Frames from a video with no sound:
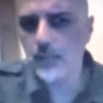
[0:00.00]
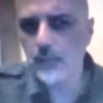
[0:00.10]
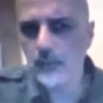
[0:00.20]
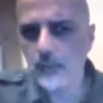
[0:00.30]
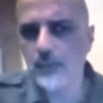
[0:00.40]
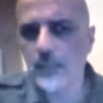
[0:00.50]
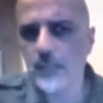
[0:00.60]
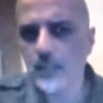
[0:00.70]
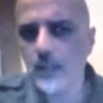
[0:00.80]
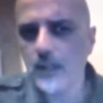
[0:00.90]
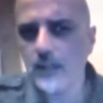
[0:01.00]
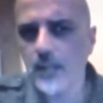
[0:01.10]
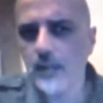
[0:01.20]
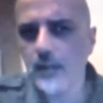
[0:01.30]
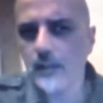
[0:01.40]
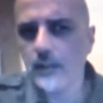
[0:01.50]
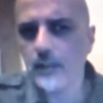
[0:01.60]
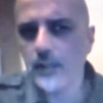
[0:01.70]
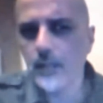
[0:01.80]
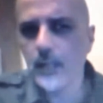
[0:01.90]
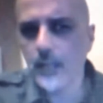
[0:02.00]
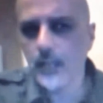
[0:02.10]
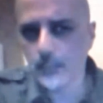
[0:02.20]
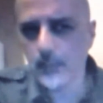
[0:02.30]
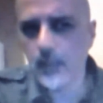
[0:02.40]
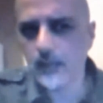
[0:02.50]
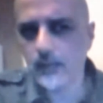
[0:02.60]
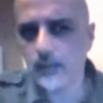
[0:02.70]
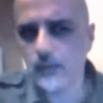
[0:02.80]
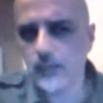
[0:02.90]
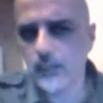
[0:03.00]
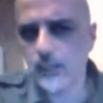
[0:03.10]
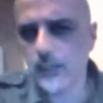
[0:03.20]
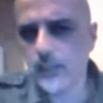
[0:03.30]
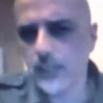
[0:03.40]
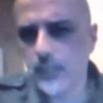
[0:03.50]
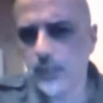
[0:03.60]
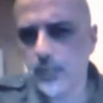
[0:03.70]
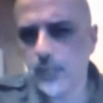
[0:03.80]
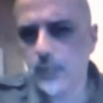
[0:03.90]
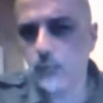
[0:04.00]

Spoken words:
these fascinating goddess characters prior to the Christian era.